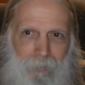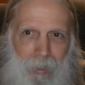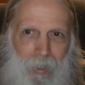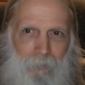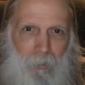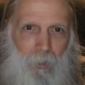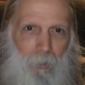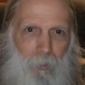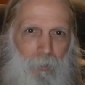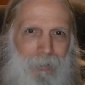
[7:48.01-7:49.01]
have to
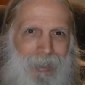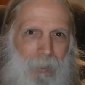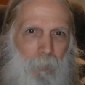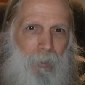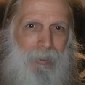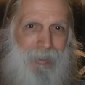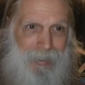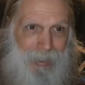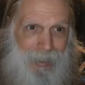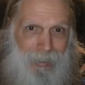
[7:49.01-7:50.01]
go to a neighboring
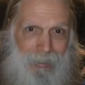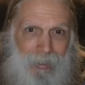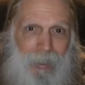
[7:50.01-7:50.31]
state